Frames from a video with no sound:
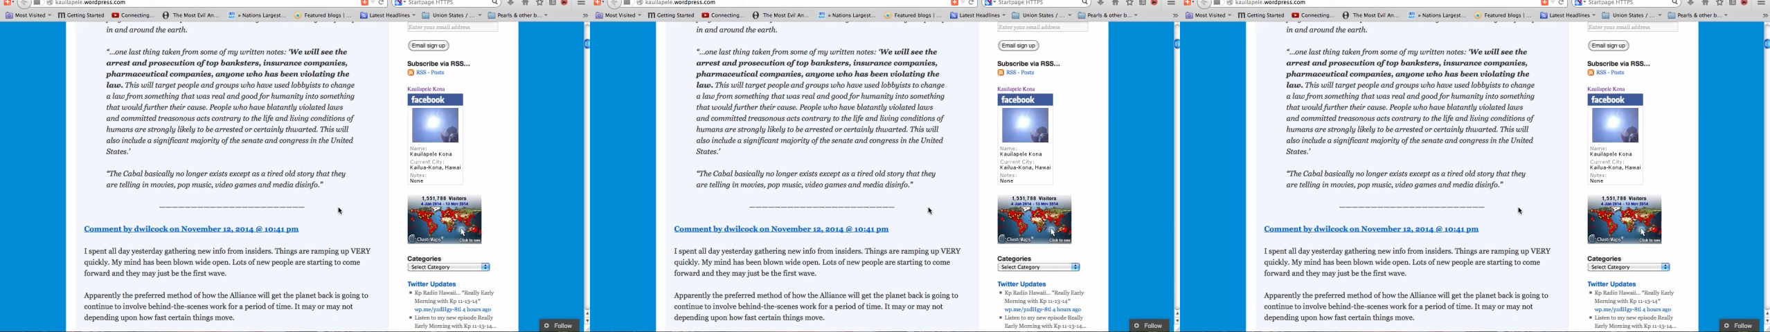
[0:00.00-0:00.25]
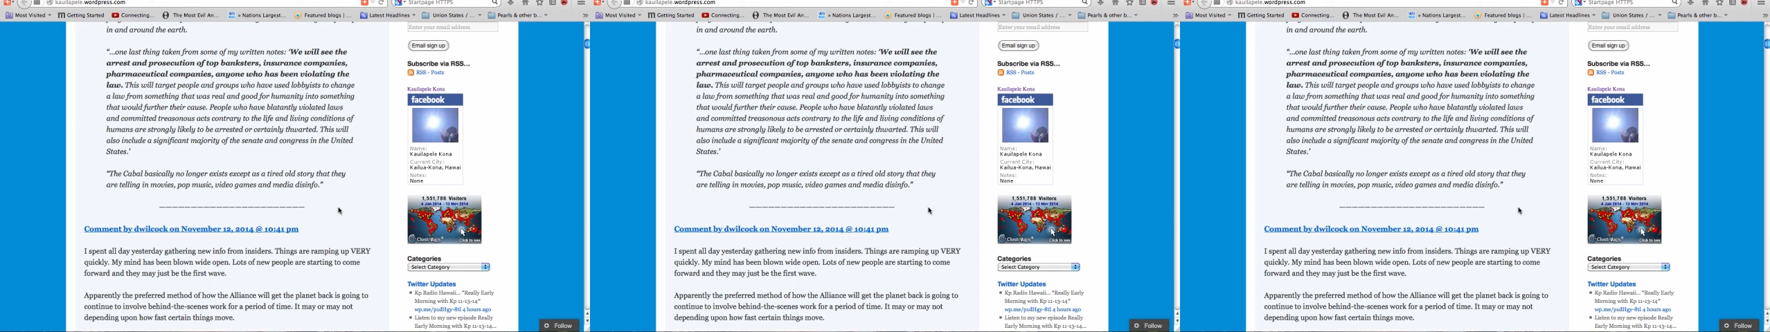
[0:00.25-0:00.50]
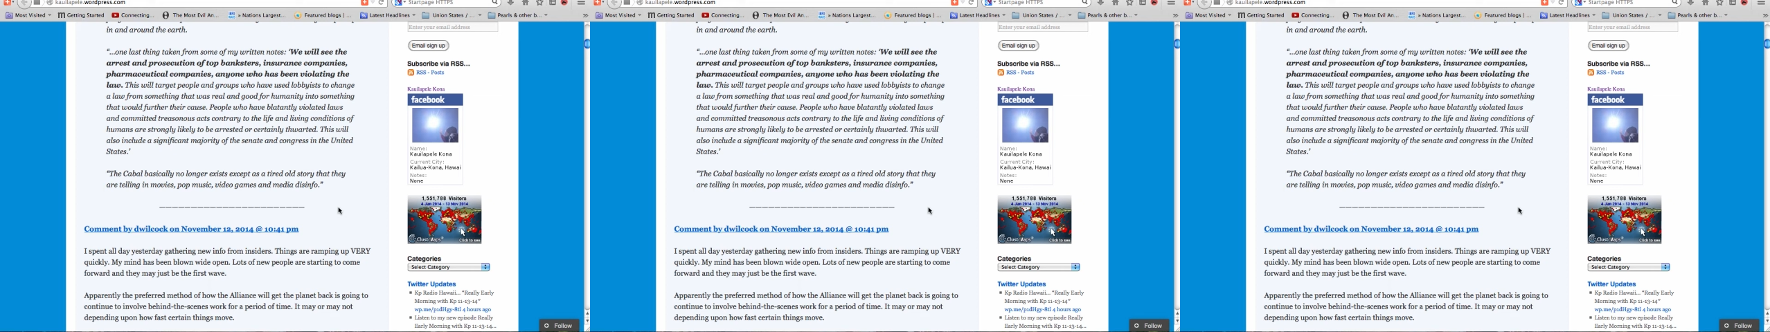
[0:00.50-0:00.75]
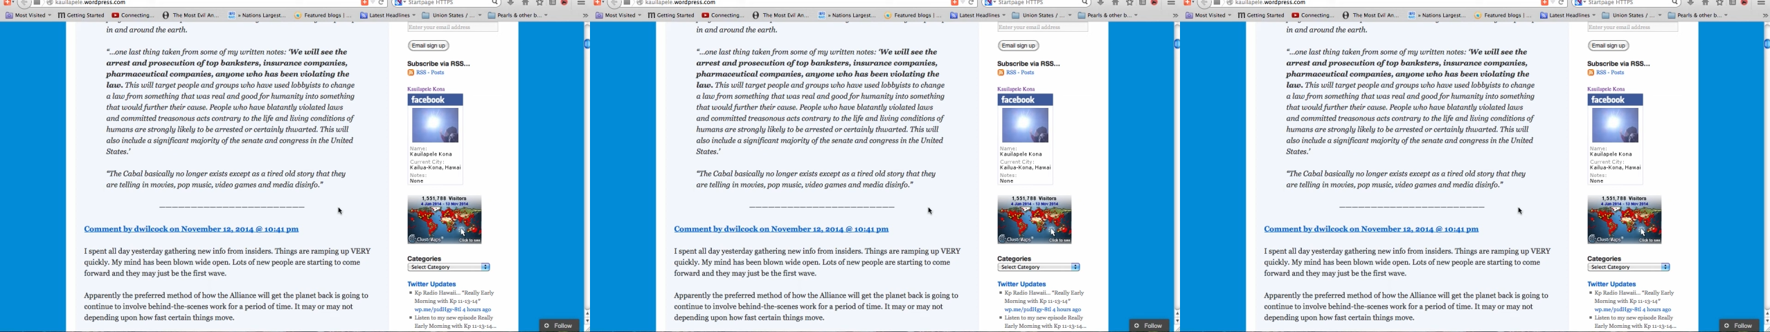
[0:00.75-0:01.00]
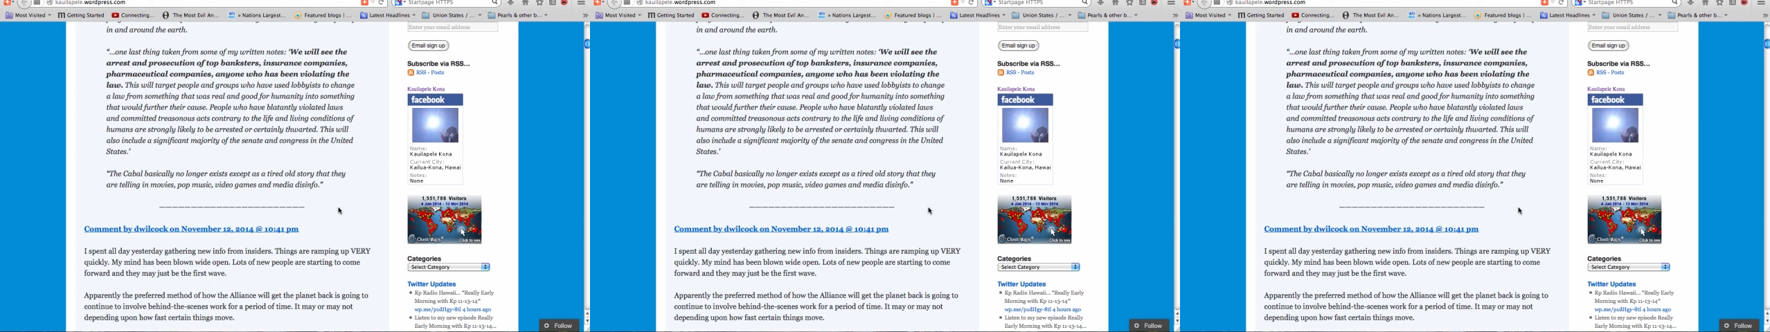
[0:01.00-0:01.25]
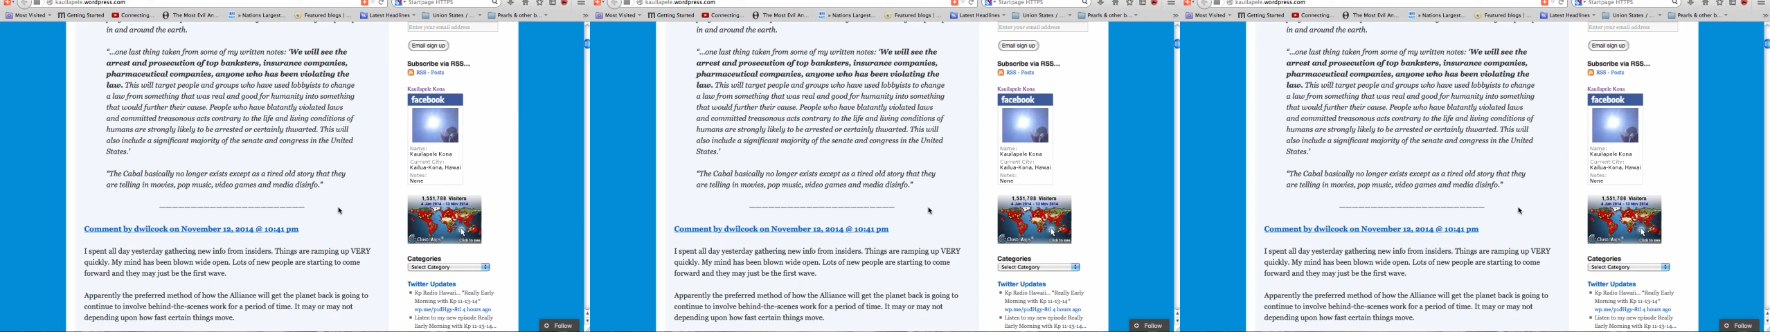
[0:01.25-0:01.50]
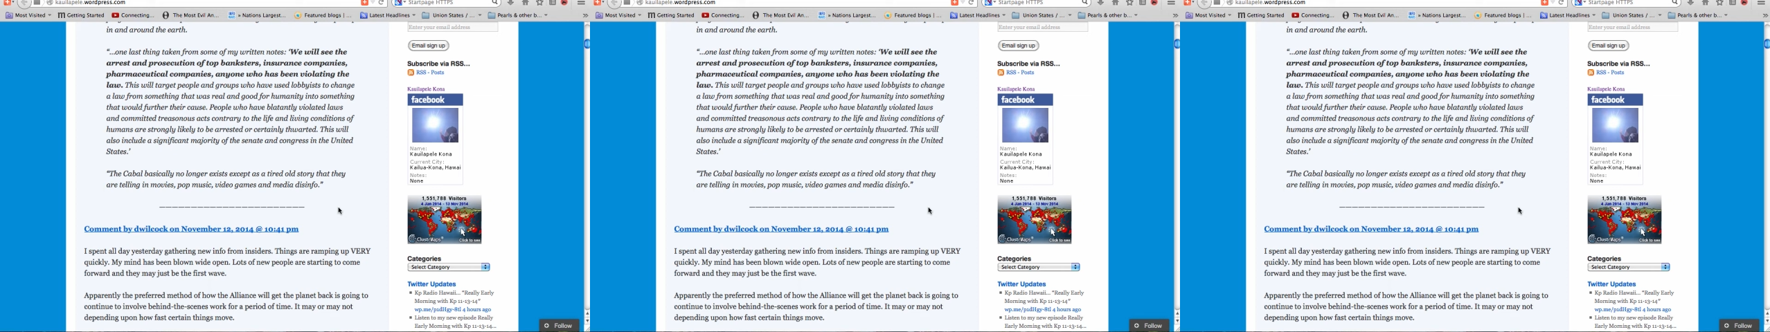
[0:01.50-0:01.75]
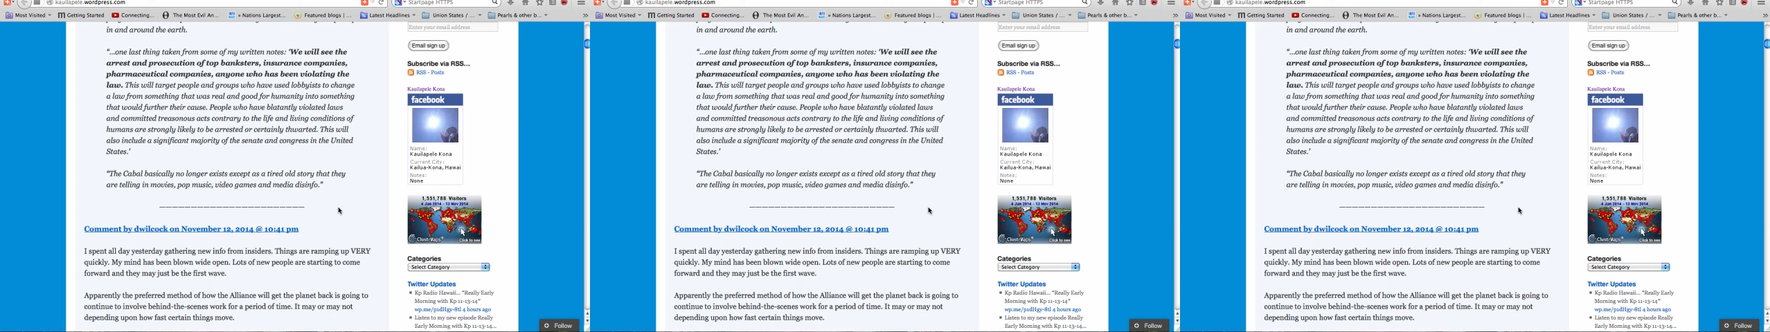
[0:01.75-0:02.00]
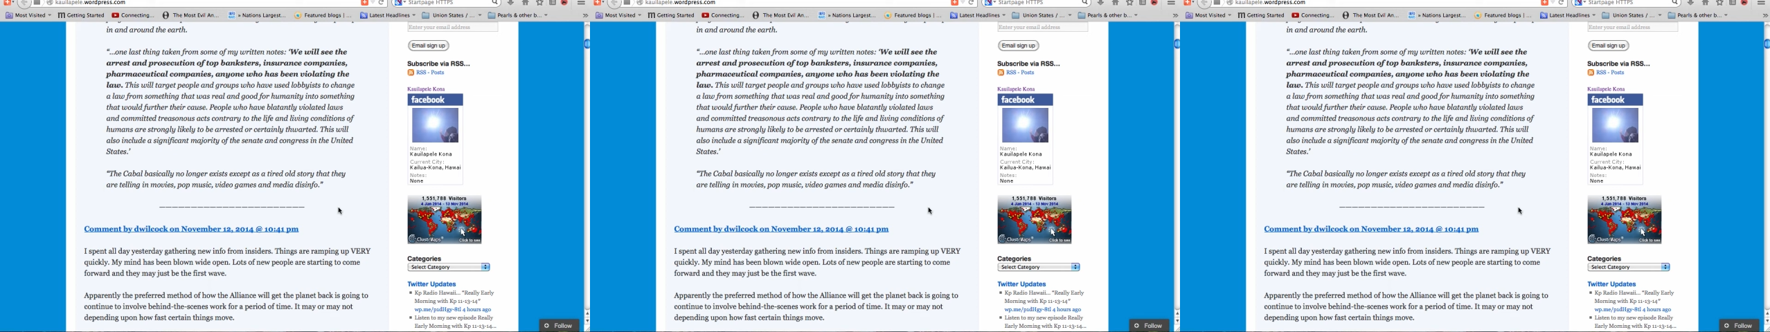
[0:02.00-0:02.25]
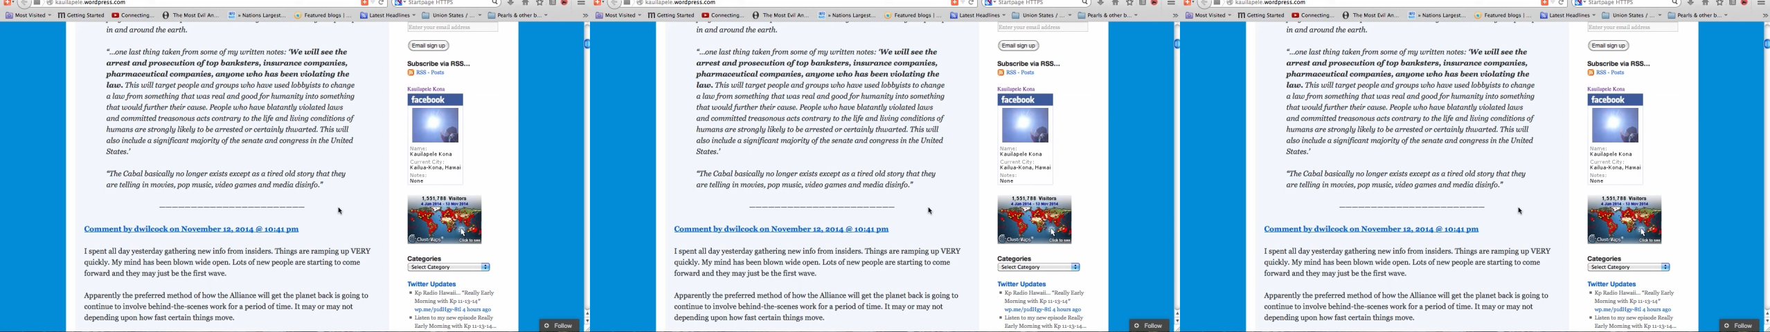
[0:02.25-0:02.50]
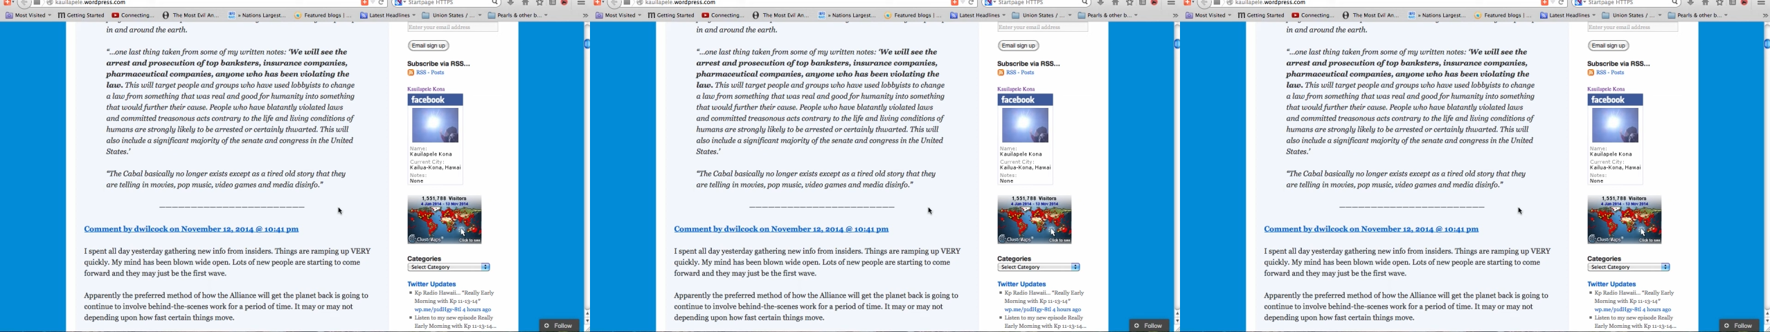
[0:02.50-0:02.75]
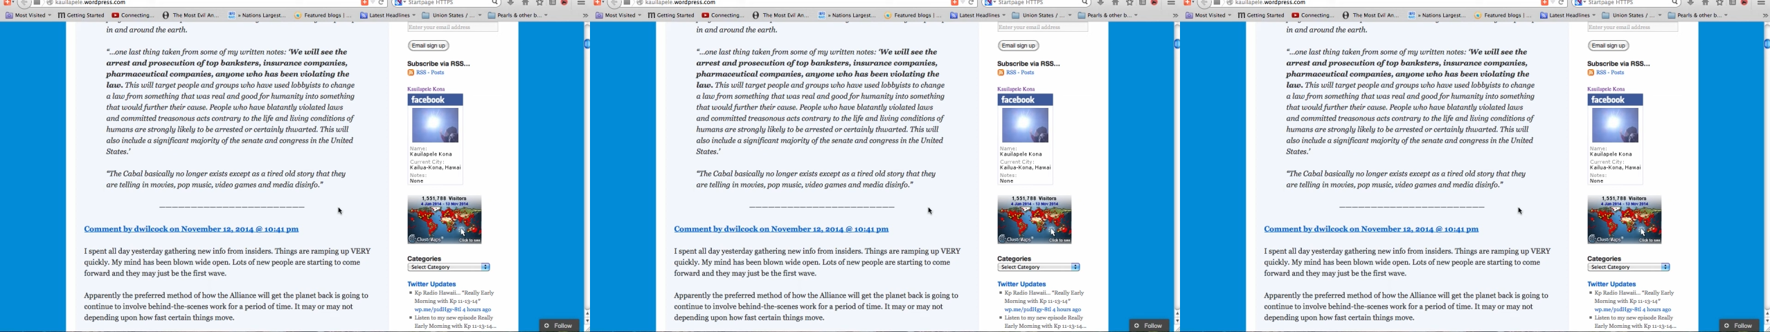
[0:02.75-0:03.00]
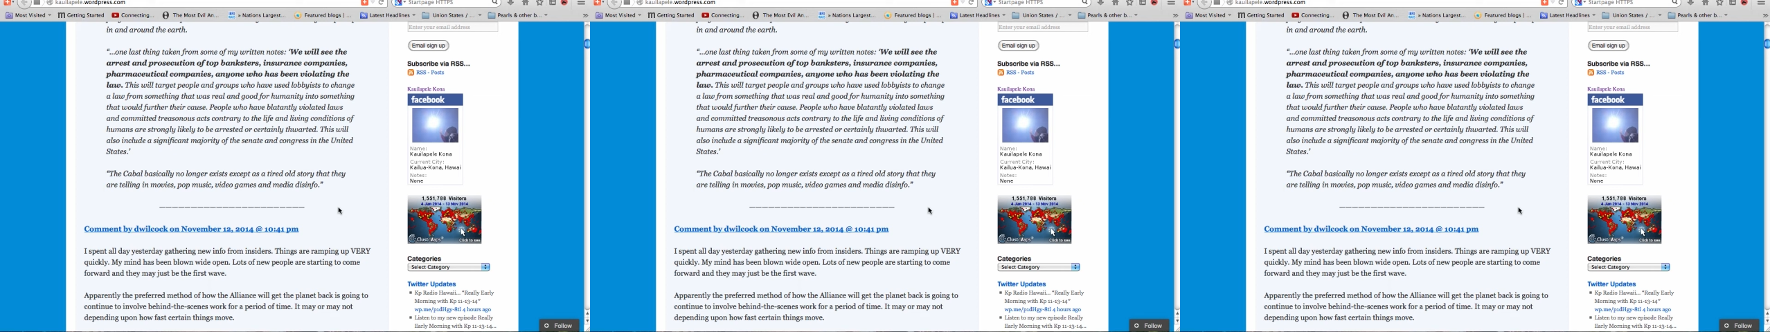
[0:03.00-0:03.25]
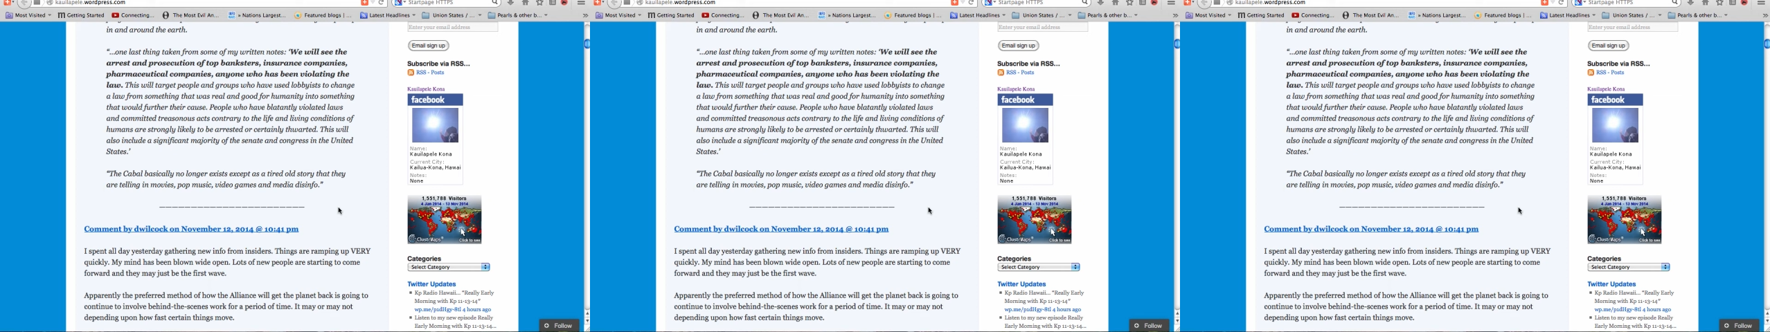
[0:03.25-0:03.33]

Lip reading: Nobody's mouth can be seen.